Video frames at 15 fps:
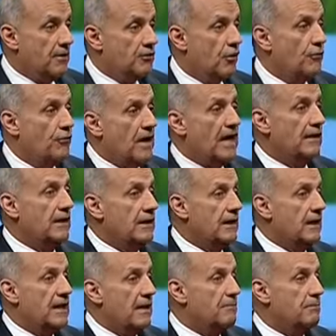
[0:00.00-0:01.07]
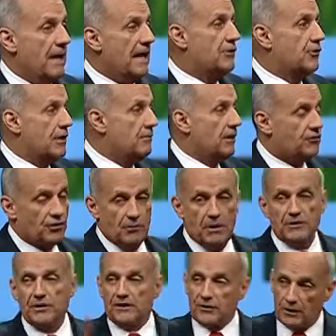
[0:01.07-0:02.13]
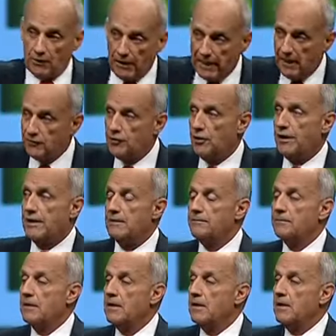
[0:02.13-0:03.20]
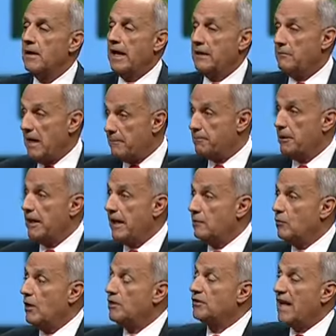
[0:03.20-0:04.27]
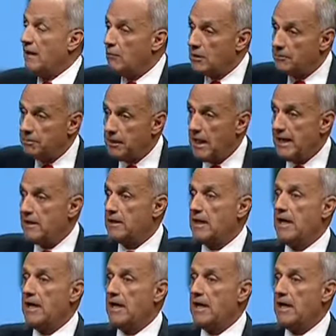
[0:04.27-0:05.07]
So finally, they kept badgering me so much, I said, All right, I'll do it. And my plan was I would apply to